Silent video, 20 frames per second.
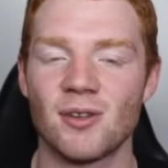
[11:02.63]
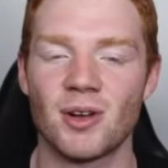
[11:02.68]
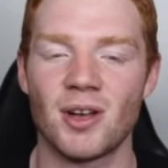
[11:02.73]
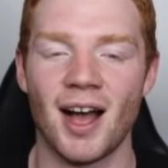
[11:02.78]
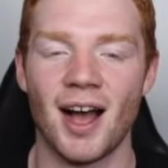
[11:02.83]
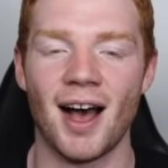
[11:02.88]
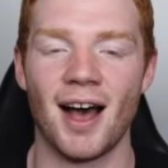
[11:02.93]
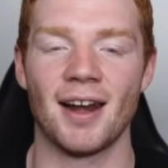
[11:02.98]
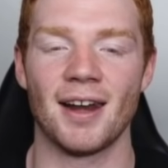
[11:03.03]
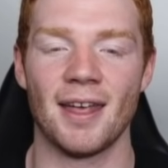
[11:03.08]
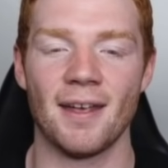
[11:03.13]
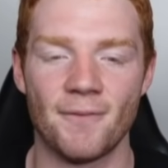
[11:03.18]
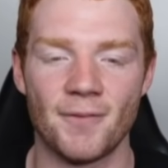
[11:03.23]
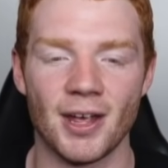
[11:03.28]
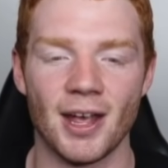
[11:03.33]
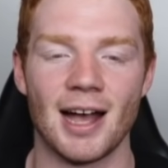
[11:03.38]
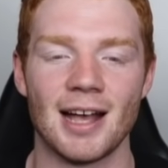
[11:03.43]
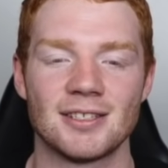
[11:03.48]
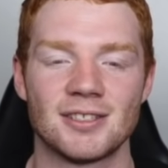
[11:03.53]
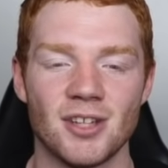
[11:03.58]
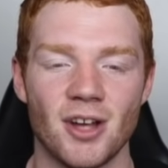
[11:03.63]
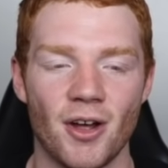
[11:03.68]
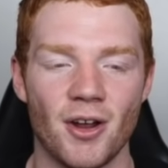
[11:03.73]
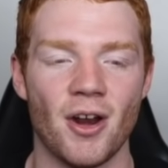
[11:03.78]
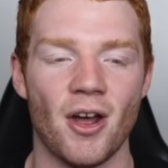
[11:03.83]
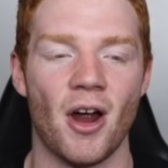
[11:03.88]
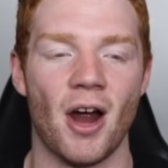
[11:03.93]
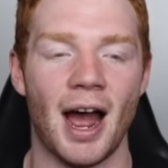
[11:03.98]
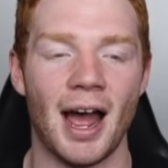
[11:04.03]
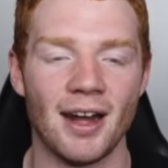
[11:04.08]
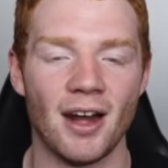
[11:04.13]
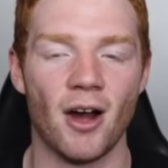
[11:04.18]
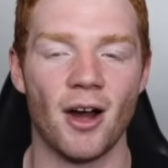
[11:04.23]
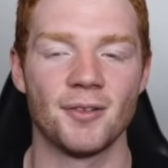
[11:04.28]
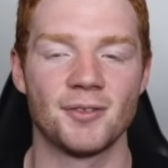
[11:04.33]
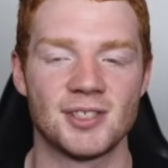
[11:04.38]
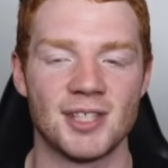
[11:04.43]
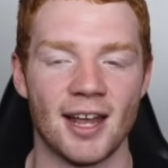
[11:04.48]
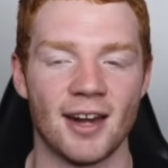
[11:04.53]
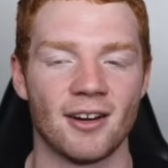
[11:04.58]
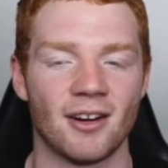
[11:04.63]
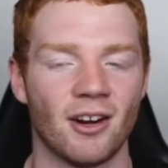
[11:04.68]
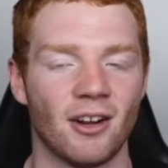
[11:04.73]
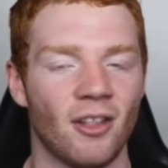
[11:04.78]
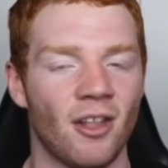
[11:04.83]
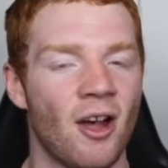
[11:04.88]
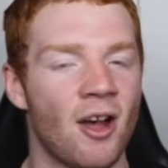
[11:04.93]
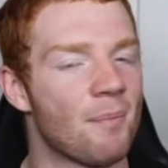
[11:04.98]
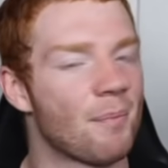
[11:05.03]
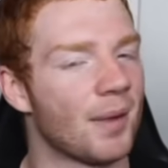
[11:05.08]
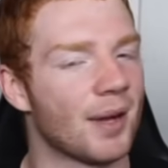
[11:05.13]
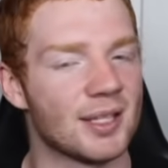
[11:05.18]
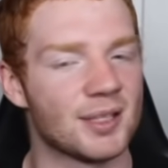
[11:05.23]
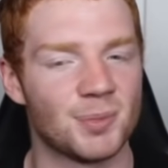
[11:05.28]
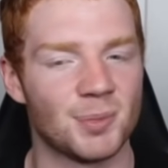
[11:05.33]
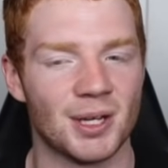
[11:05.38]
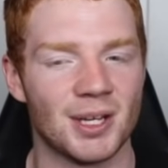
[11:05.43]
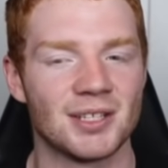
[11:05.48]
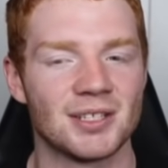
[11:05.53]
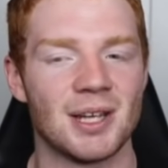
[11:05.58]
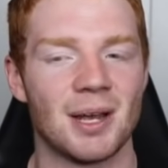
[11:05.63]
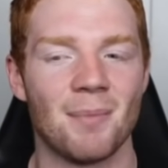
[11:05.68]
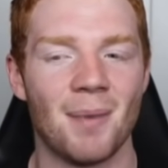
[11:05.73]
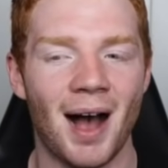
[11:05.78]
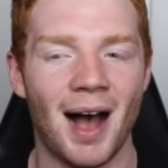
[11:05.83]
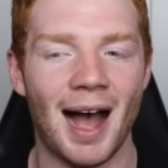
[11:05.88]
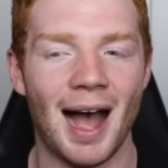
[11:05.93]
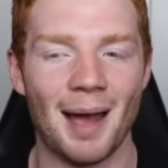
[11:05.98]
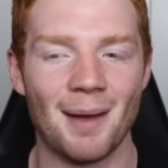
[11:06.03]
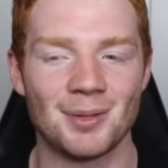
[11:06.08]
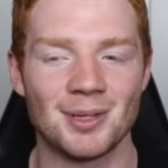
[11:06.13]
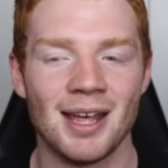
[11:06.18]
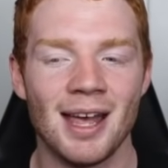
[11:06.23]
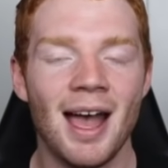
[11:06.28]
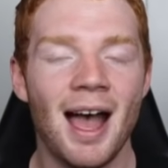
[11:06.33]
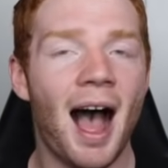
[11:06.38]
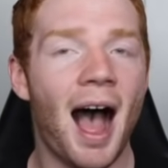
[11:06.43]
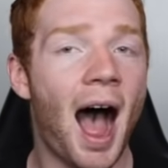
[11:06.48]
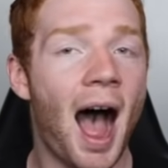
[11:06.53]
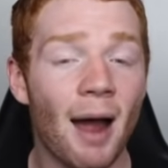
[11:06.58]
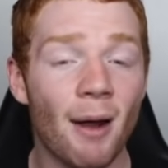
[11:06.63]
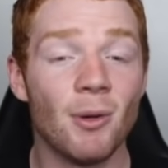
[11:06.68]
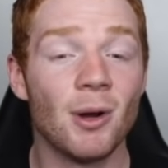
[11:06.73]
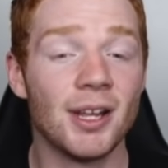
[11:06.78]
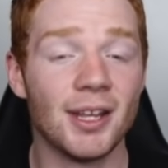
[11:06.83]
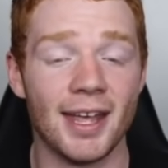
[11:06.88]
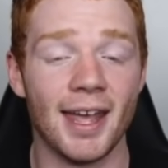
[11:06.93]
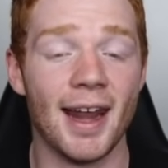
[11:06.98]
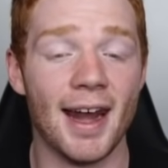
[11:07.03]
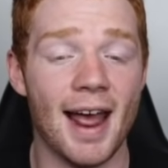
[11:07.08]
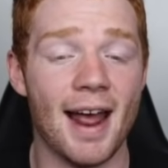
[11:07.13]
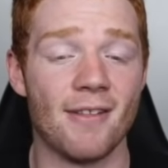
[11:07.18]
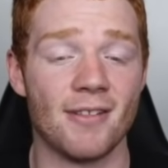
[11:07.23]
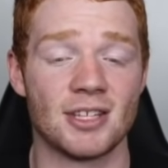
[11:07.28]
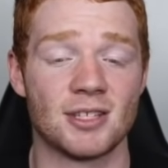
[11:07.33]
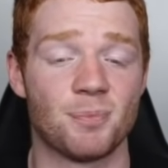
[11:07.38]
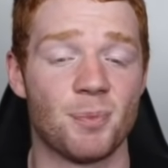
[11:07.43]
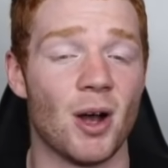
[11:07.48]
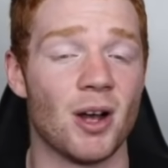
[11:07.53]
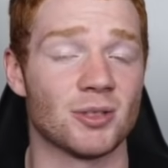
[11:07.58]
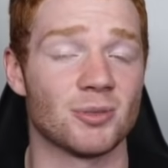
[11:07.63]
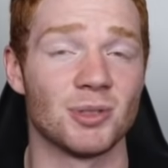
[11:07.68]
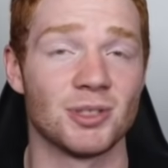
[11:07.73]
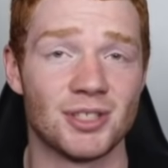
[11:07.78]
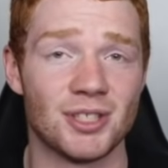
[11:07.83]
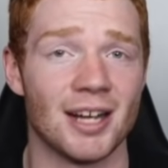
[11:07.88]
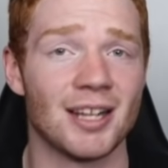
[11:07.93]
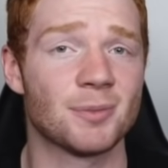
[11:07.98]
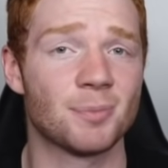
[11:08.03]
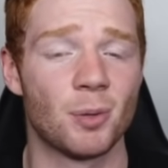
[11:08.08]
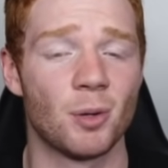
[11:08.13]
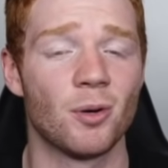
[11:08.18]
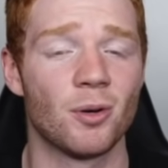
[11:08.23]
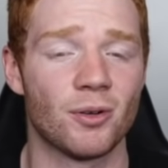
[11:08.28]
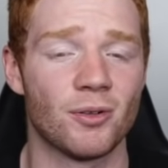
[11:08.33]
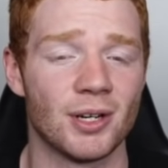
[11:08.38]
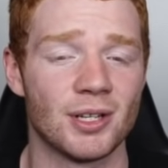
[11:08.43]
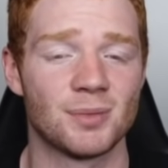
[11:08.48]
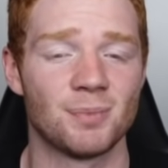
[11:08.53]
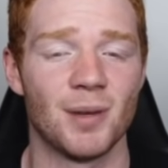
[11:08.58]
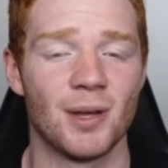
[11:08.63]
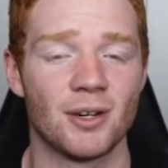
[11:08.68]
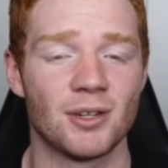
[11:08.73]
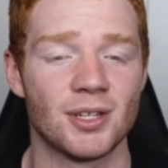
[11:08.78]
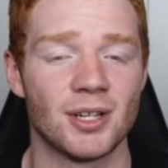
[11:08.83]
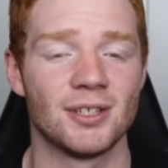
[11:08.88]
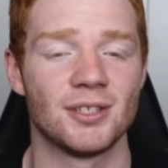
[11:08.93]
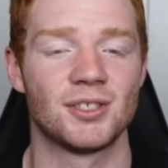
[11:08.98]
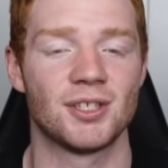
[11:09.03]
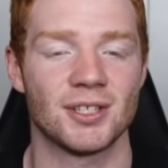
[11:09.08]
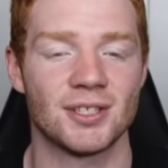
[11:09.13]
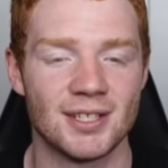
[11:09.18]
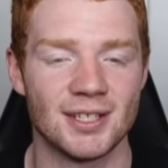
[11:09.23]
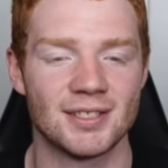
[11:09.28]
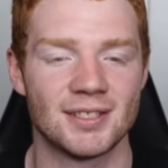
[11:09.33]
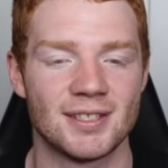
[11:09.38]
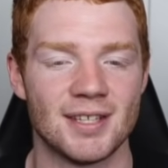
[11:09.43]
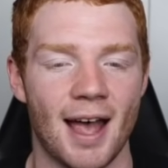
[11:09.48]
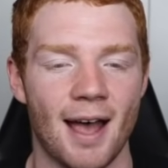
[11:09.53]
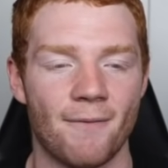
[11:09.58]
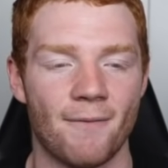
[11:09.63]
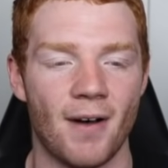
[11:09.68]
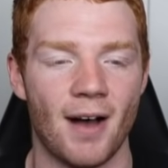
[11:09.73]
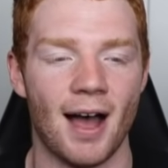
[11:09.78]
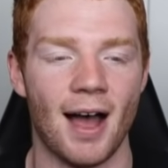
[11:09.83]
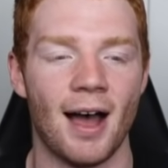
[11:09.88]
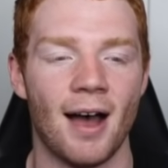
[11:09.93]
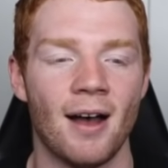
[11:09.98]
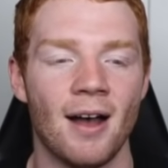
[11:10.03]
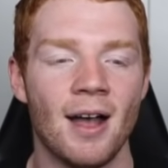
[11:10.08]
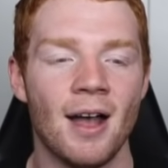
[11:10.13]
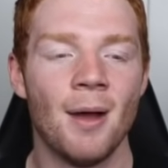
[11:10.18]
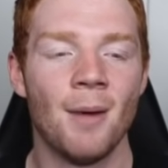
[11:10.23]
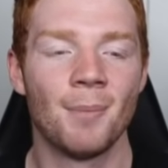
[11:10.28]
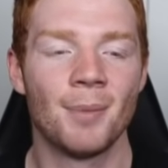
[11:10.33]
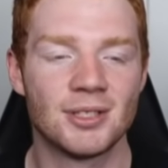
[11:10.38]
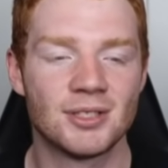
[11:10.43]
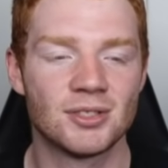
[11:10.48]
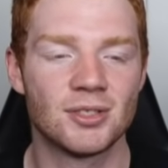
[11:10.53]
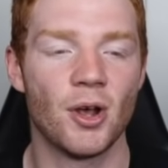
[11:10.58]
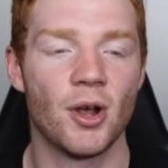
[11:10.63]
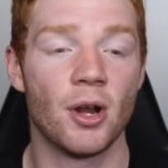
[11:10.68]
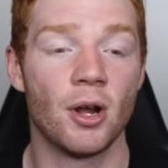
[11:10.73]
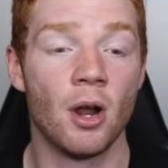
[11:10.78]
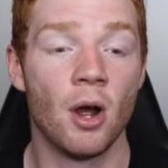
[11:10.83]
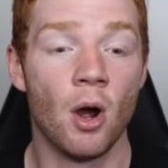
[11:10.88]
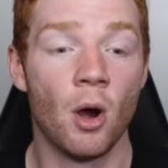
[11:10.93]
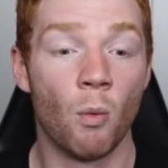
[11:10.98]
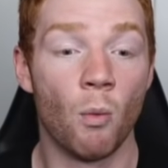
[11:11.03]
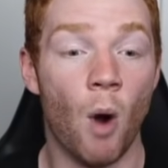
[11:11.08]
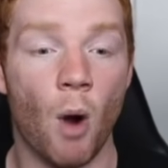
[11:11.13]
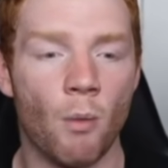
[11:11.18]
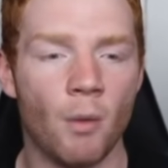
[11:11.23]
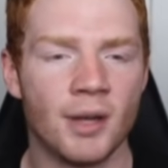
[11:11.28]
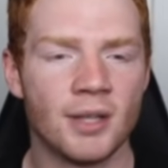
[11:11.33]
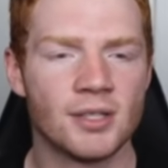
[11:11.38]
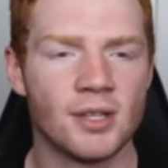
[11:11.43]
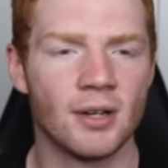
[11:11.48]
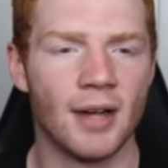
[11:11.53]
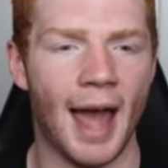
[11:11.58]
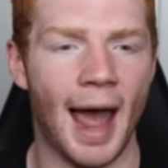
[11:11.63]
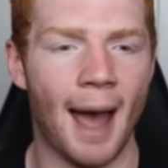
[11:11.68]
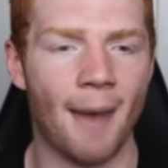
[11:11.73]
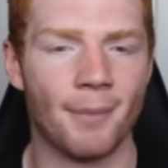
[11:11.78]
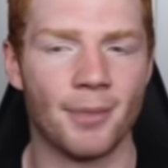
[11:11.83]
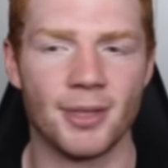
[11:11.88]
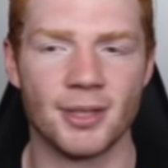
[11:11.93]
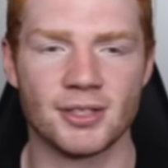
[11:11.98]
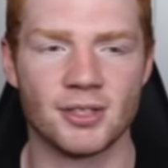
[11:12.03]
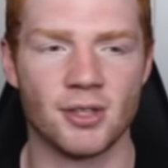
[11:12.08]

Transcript: card. If you guys don't know, I know I've said it a lot, but it's because I'm hyped. I want to get out of this box. We just pulled Khris Middleton, just his Sapphire but soon, whoa, we just got an Amethyst